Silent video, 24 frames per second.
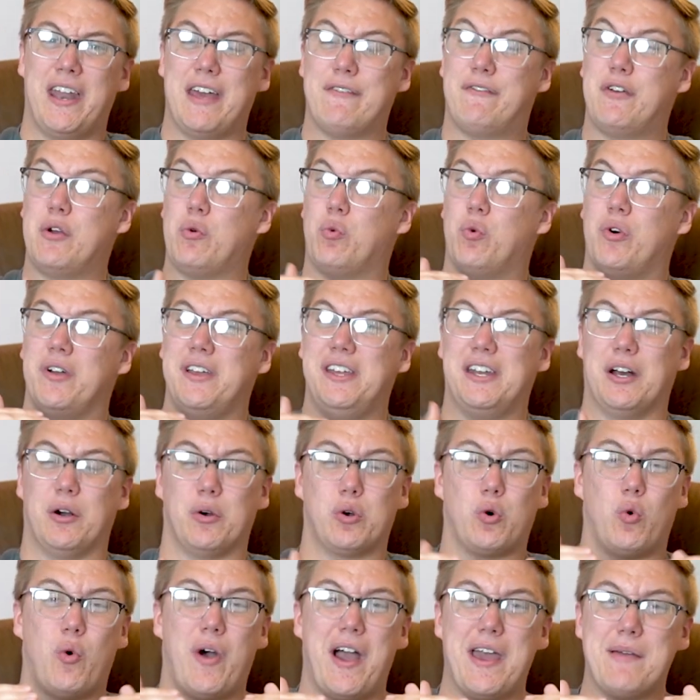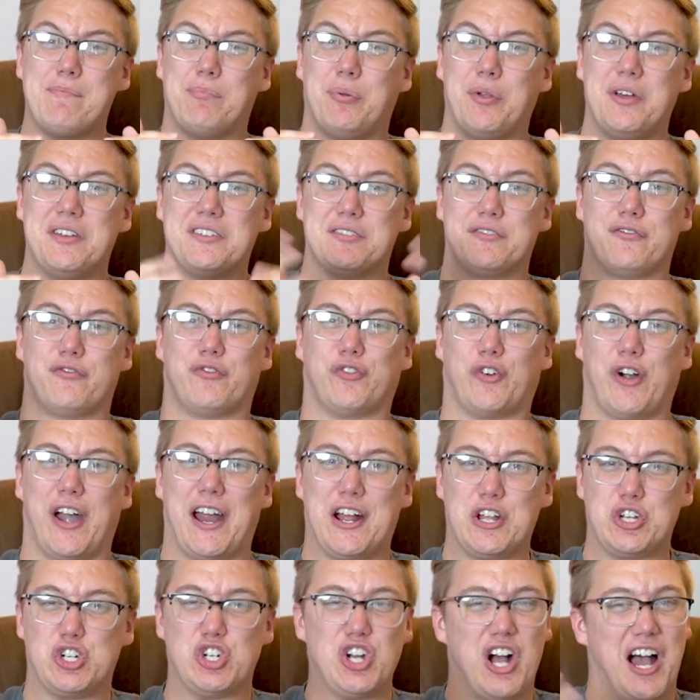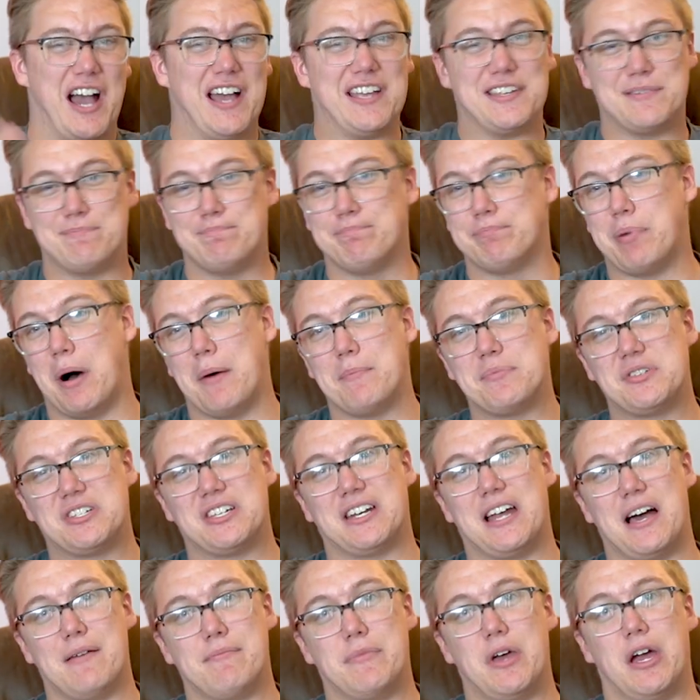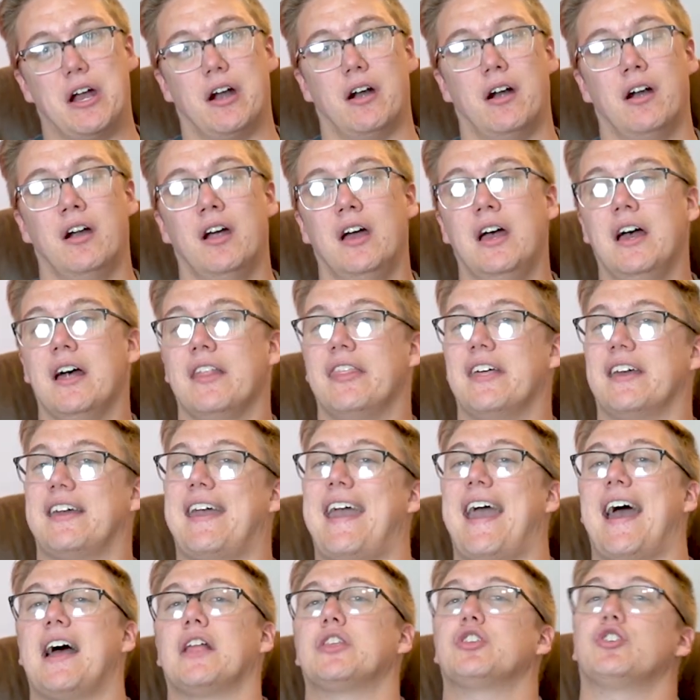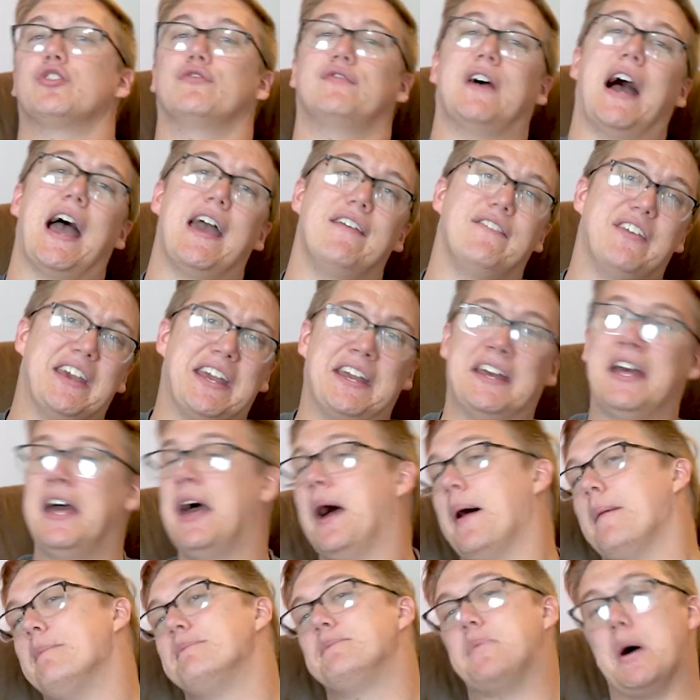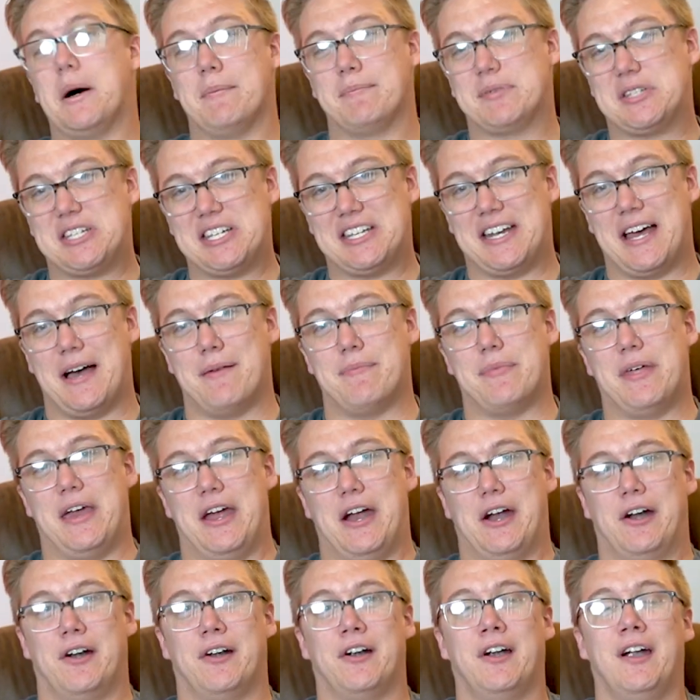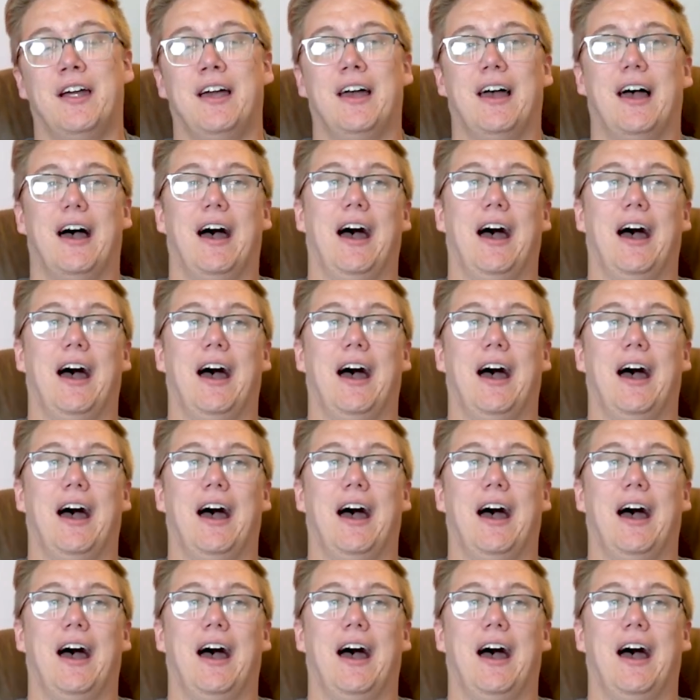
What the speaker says: If it, Quiet Place franchise bumps it up there. The cat surviving bumps it up there.